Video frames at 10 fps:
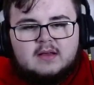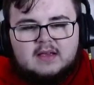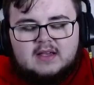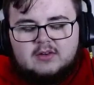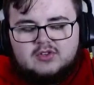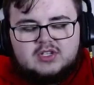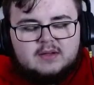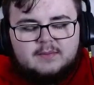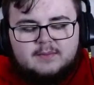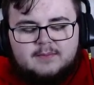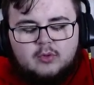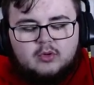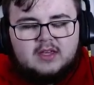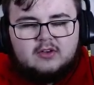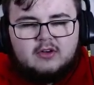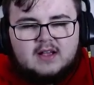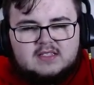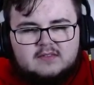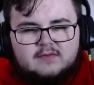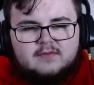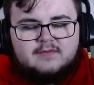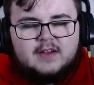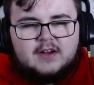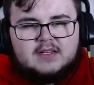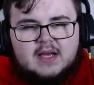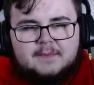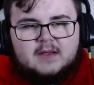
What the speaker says: you know, it's just a bulky grass and fairy type.